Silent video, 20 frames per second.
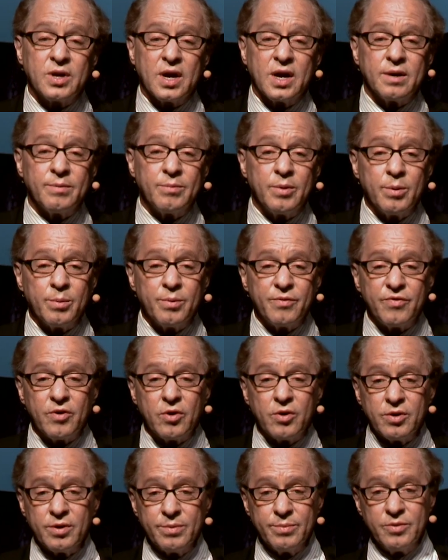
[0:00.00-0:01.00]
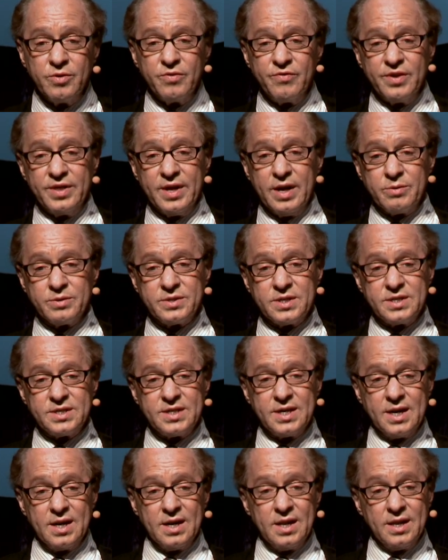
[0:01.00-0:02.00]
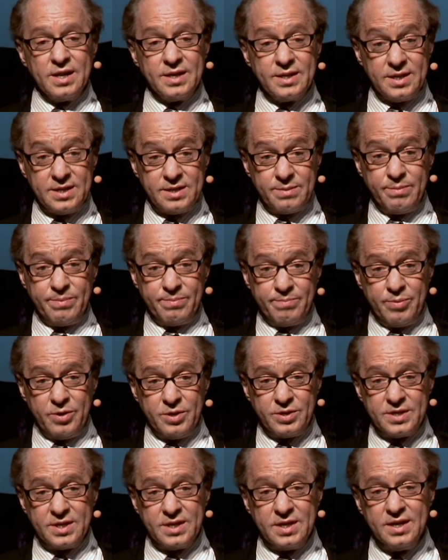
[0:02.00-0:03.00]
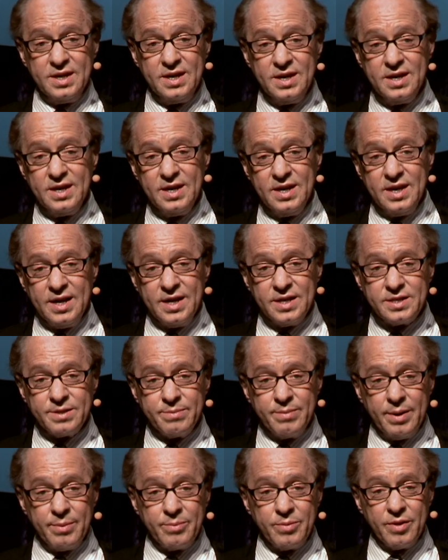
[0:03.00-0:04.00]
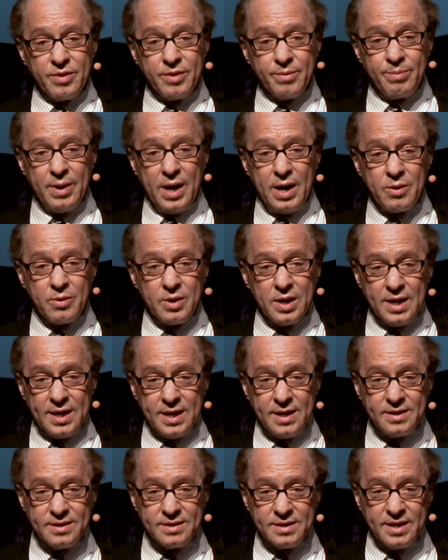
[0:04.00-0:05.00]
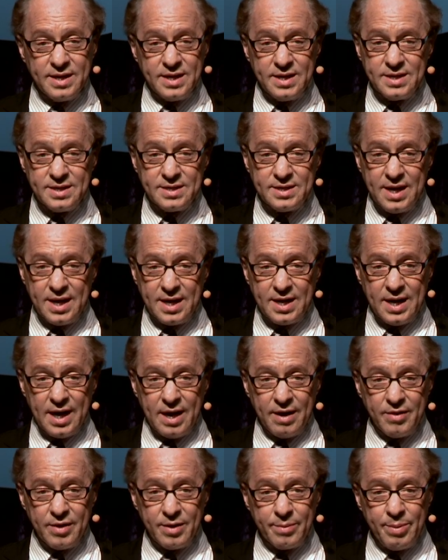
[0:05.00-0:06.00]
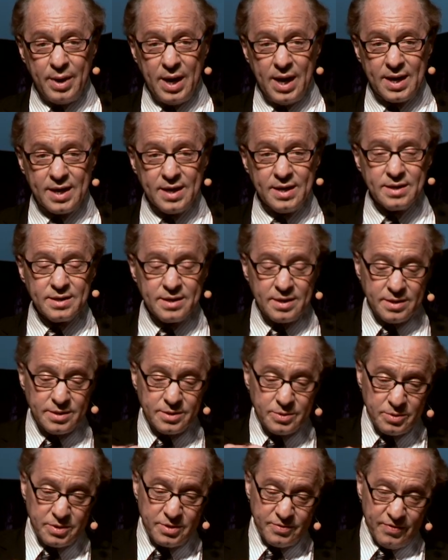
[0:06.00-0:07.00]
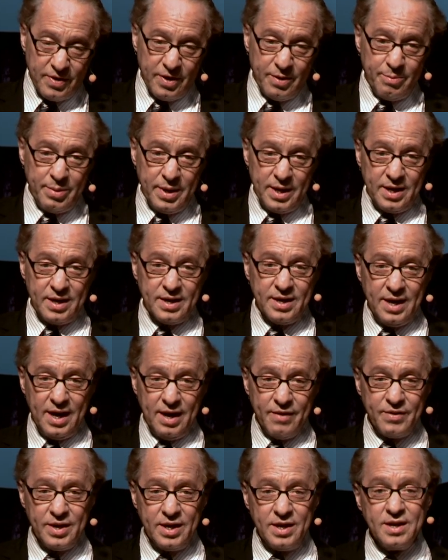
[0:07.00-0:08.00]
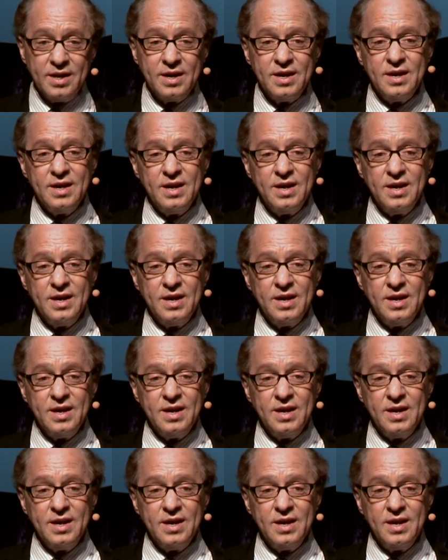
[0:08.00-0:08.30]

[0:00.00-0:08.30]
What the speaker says: took out a mobile phone in a movie, that was a signal that this person is a member of the power elite, and they didn't take it out of their pocket because it was very big and heavy